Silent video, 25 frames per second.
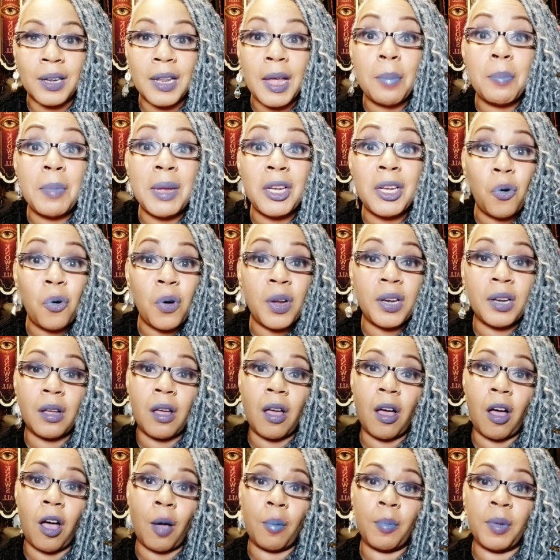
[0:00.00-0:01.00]
Let me know in the
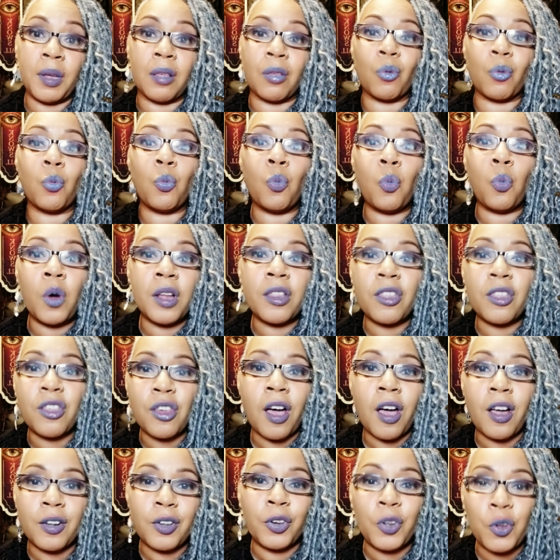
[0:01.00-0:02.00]
comments what
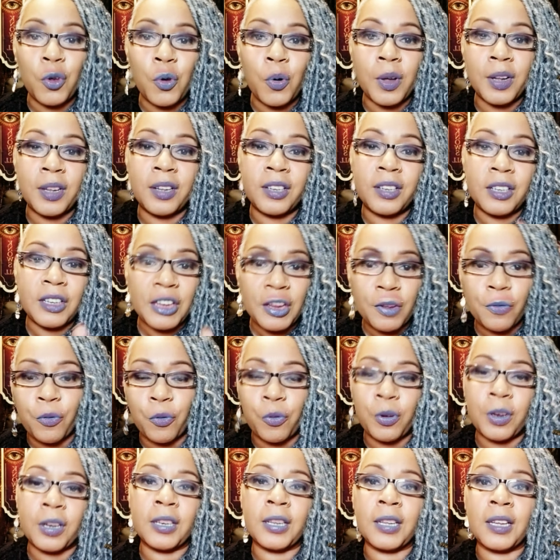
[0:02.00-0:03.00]
y'all doing
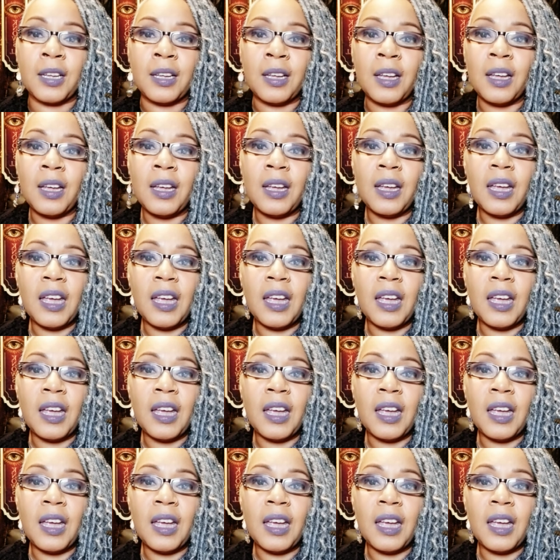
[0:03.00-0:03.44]
differently